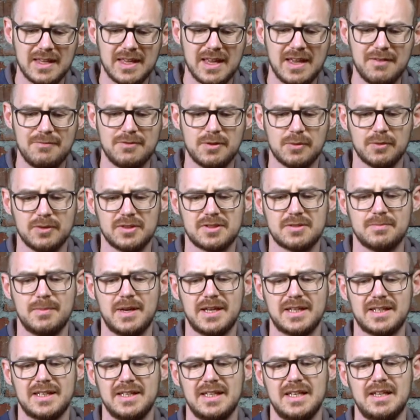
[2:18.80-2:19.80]
If you want to
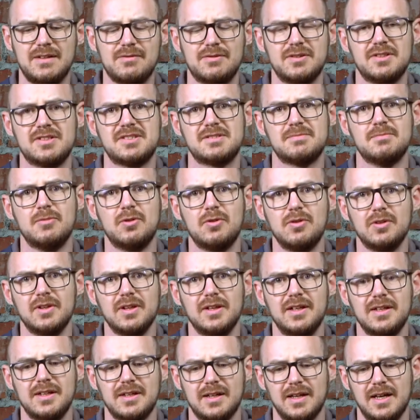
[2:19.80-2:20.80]
make it even
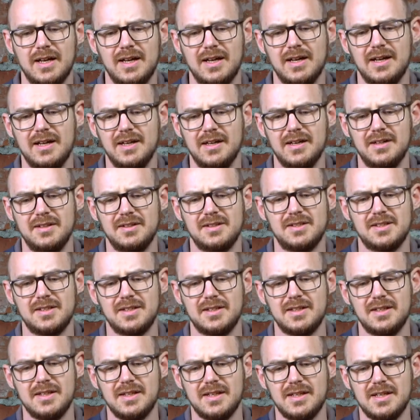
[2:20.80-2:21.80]
smaller and
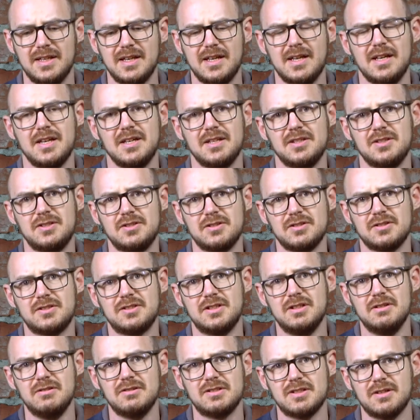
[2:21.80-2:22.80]

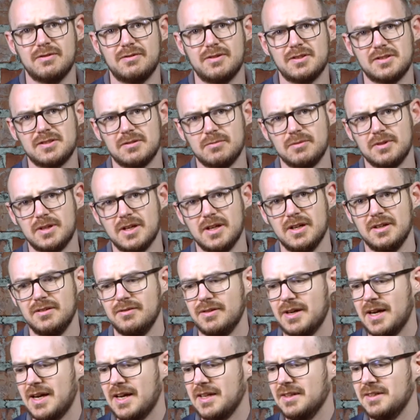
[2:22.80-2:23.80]
just use it for some kind of
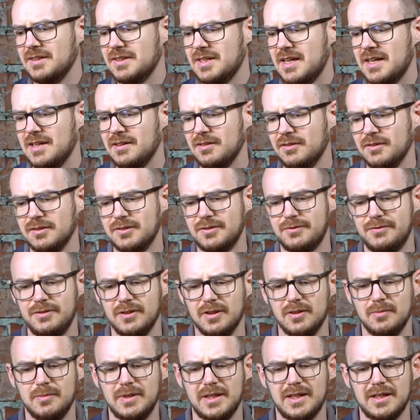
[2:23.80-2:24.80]
handheld
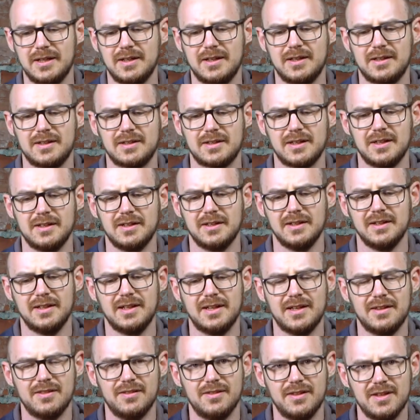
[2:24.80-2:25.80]
filming, kind of
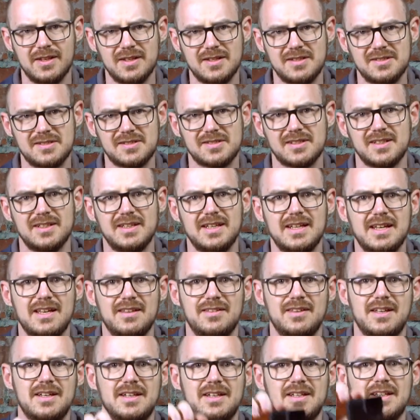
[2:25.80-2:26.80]
like this,
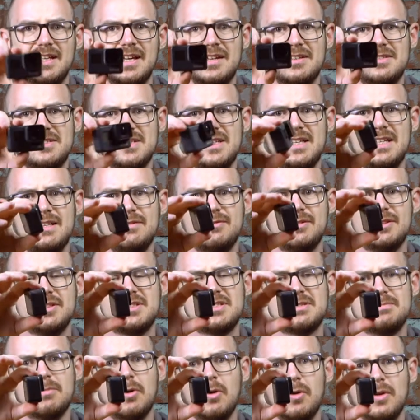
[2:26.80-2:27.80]
then it gets even
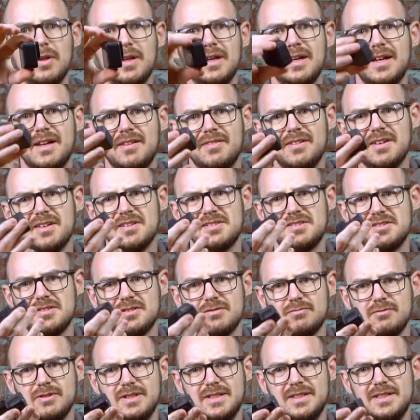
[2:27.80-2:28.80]
smaller, and that's
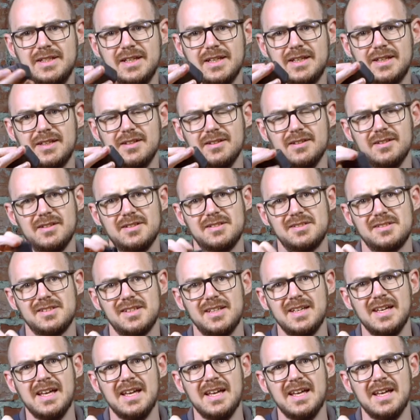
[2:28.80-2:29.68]
just ridiculous.